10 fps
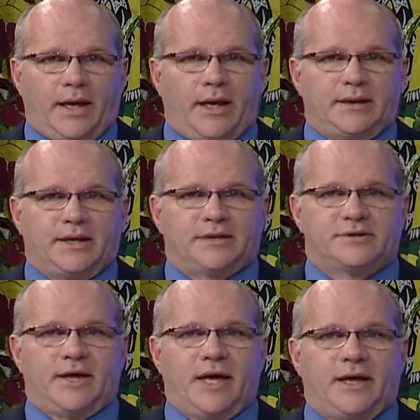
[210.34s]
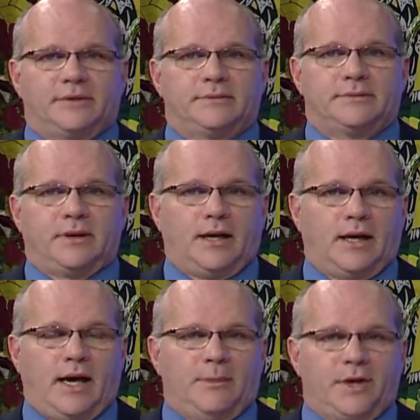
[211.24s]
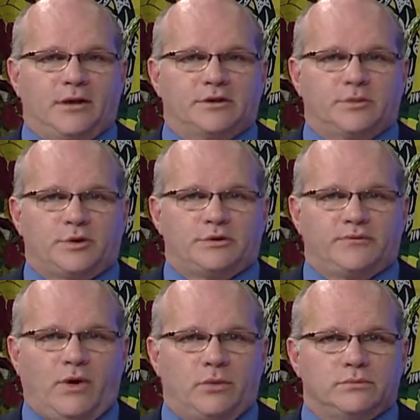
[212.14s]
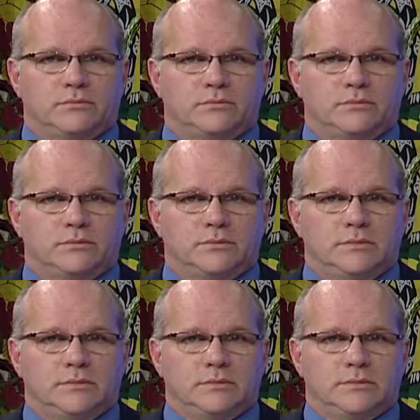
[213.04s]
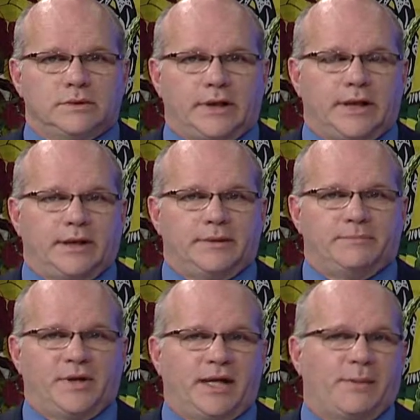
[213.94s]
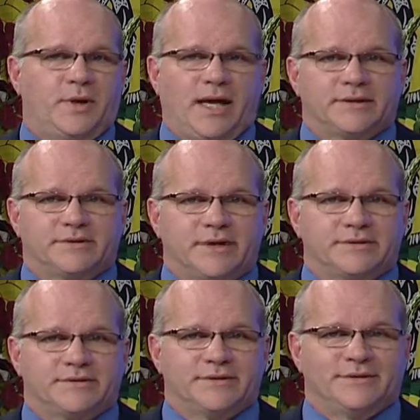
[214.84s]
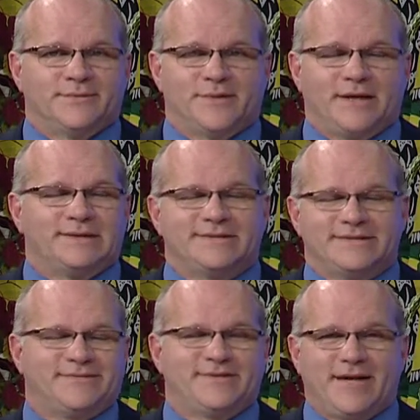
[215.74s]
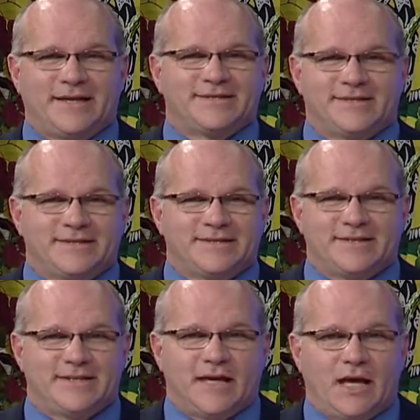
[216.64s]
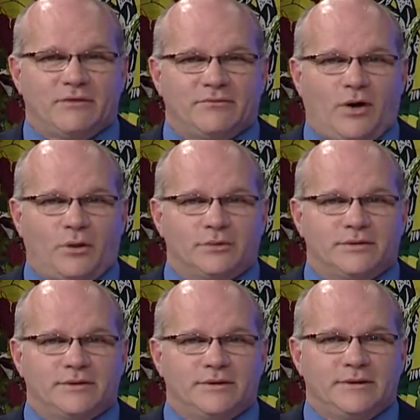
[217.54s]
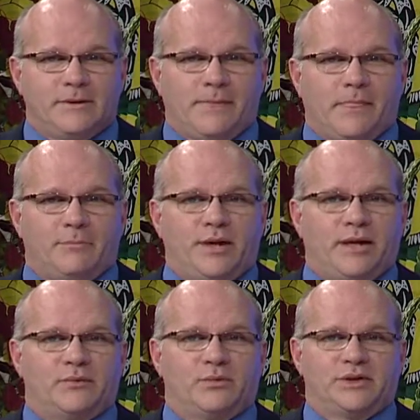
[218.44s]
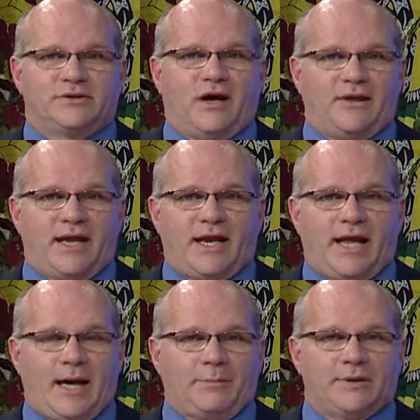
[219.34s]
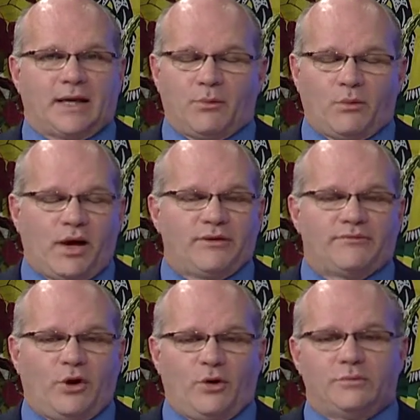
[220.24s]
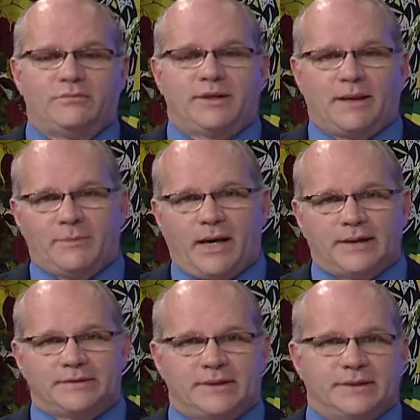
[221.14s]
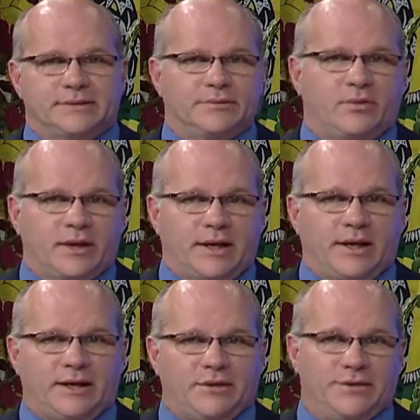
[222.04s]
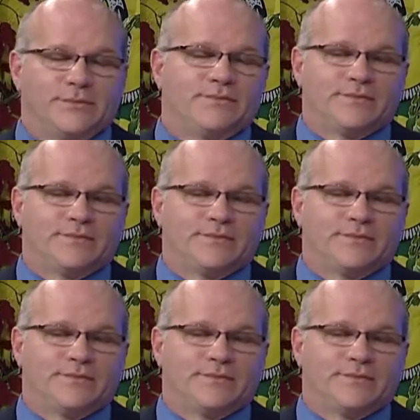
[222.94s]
and they say, I'm eligible to vote, but I'm not a citizen. Well, if you're not a citizen, you can't vote. But we saw that happen. I want to vote, but I'm not a citizen. What can I do?